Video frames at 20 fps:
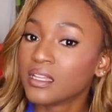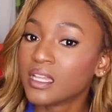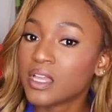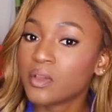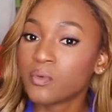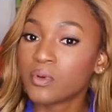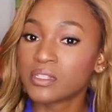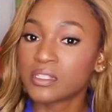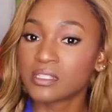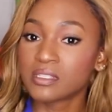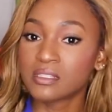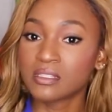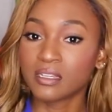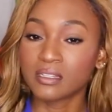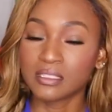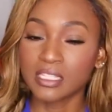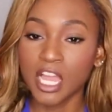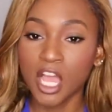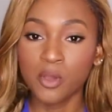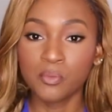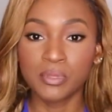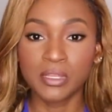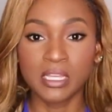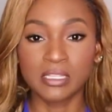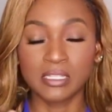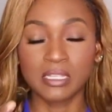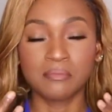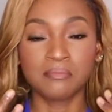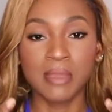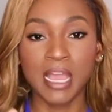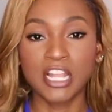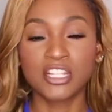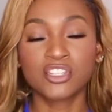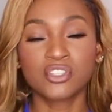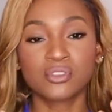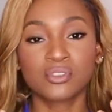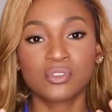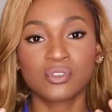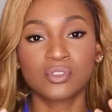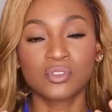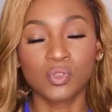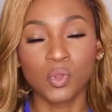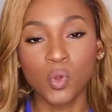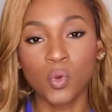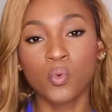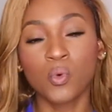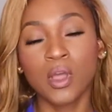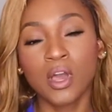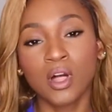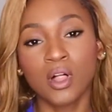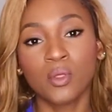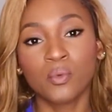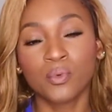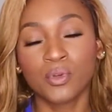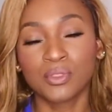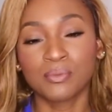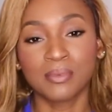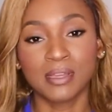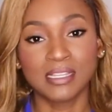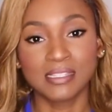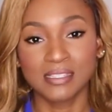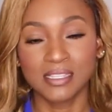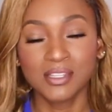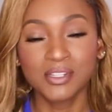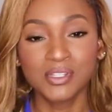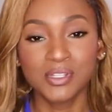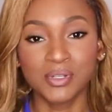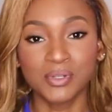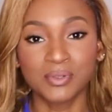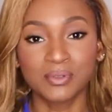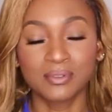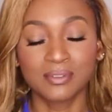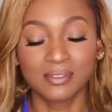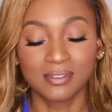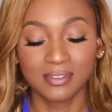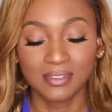it wasn't stuck down, because it matches so well with my skin tone.